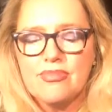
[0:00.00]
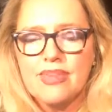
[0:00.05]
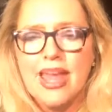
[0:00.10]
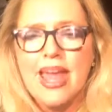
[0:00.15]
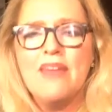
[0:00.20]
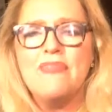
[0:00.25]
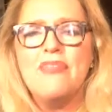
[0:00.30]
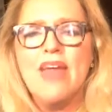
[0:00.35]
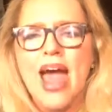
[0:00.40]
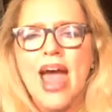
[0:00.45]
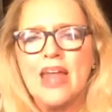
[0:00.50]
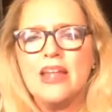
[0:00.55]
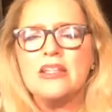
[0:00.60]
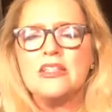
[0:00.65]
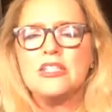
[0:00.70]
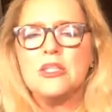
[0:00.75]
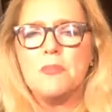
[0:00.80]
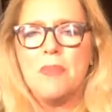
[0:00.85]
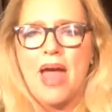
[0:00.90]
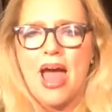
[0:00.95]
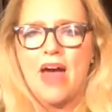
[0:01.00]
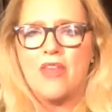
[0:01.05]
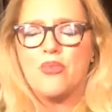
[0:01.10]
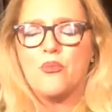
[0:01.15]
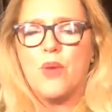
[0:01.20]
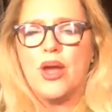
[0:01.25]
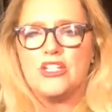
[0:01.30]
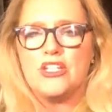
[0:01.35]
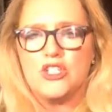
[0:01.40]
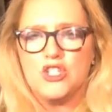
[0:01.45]
And that is the
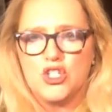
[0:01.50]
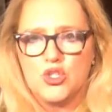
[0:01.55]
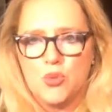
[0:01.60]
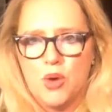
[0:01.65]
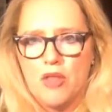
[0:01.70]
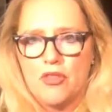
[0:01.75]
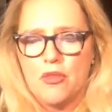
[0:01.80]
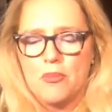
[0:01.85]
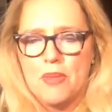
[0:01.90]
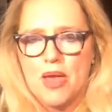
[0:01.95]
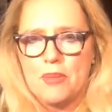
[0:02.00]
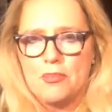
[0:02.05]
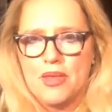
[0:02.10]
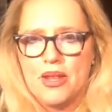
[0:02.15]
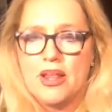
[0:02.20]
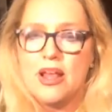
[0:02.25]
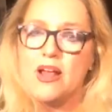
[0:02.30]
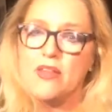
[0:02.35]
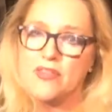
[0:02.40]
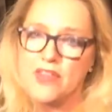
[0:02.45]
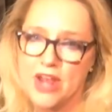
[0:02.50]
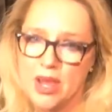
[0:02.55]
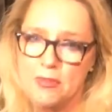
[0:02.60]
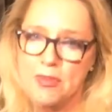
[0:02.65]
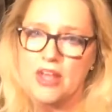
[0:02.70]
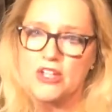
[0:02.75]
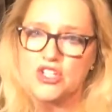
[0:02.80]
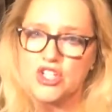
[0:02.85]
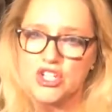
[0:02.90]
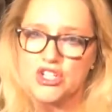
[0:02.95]
pathway to the 12th Amendment that I
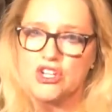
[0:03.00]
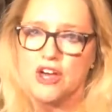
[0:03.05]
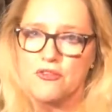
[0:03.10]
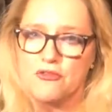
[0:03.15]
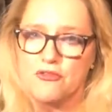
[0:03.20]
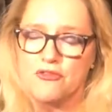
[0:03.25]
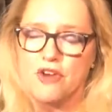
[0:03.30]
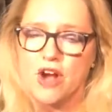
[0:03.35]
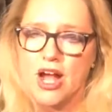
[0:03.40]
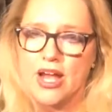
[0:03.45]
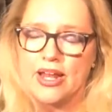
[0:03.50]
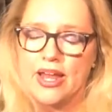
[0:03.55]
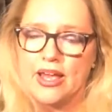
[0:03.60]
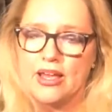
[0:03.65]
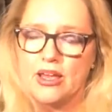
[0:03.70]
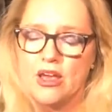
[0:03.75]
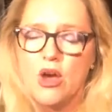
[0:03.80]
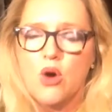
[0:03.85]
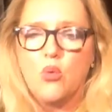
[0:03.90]
mentioned on Friday.